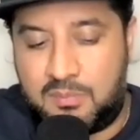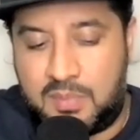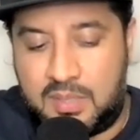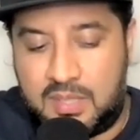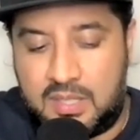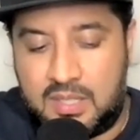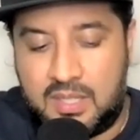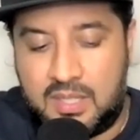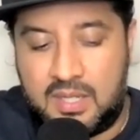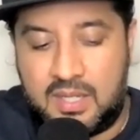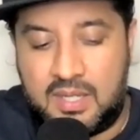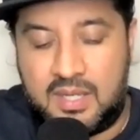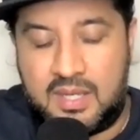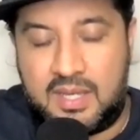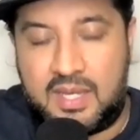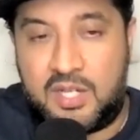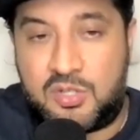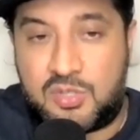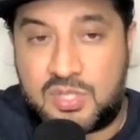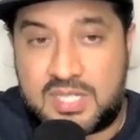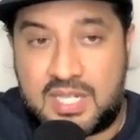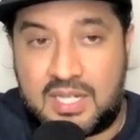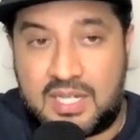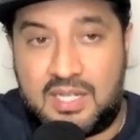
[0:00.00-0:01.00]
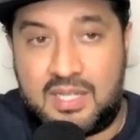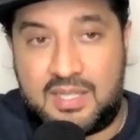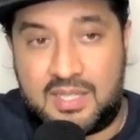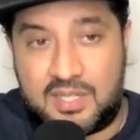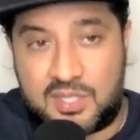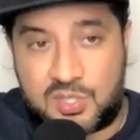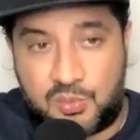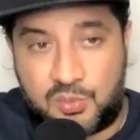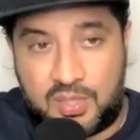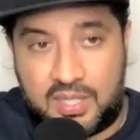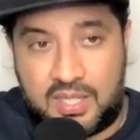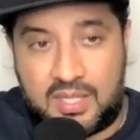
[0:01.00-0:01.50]
But interestingly,
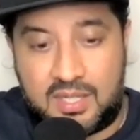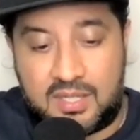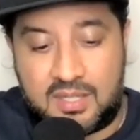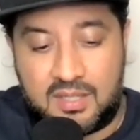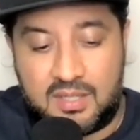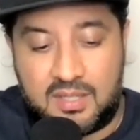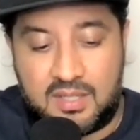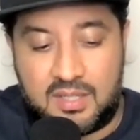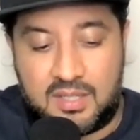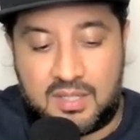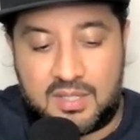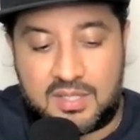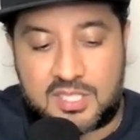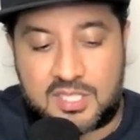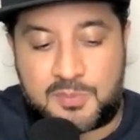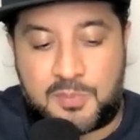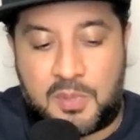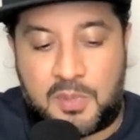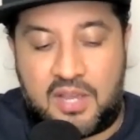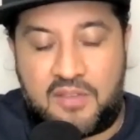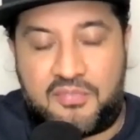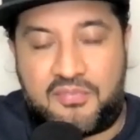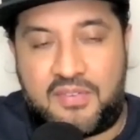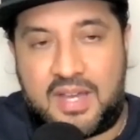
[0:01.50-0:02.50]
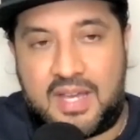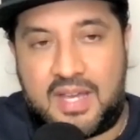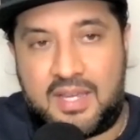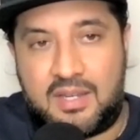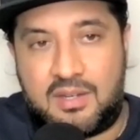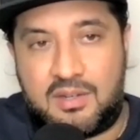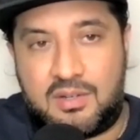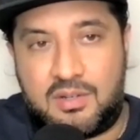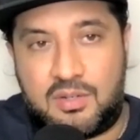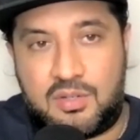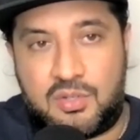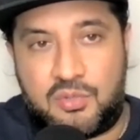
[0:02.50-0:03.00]
this week, Spotify
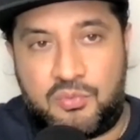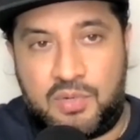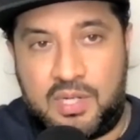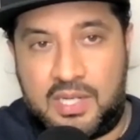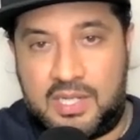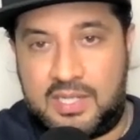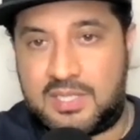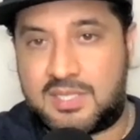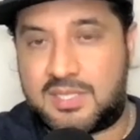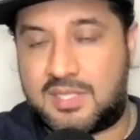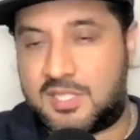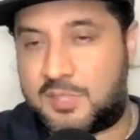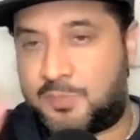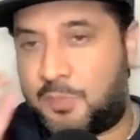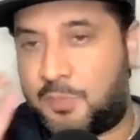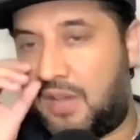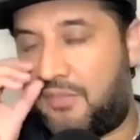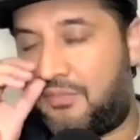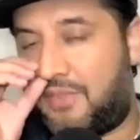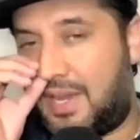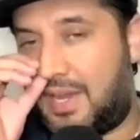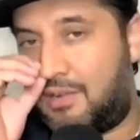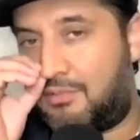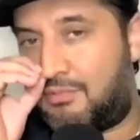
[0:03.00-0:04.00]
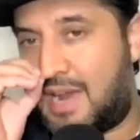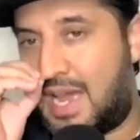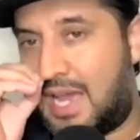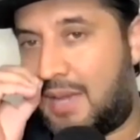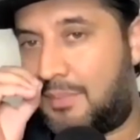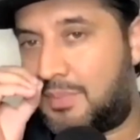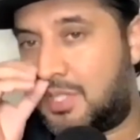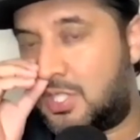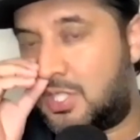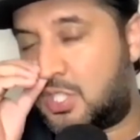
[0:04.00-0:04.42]
released Spotify Wrapped.